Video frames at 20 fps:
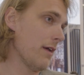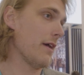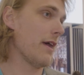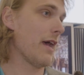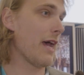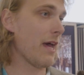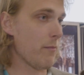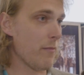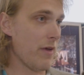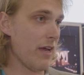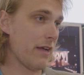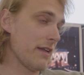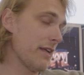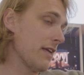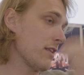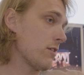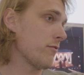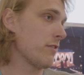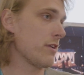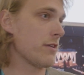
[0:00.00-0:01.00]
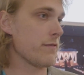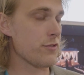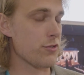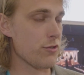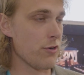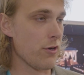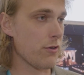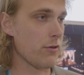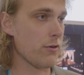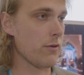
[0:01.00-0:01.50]
and make an iterative
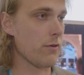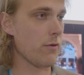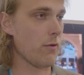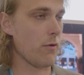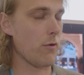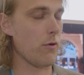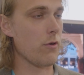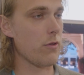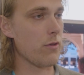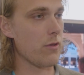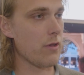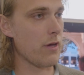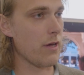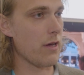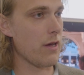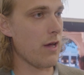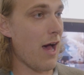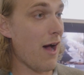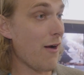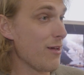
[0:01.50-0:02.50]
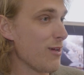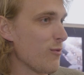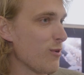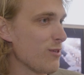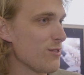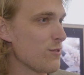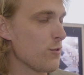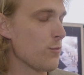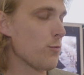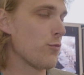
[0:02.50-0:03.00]
circle on how you
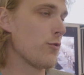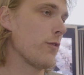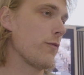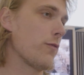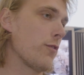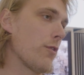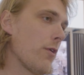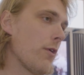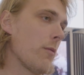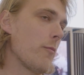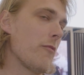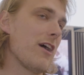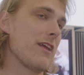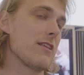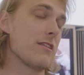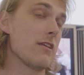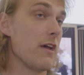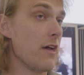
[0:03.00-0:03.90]
want to improve your brand.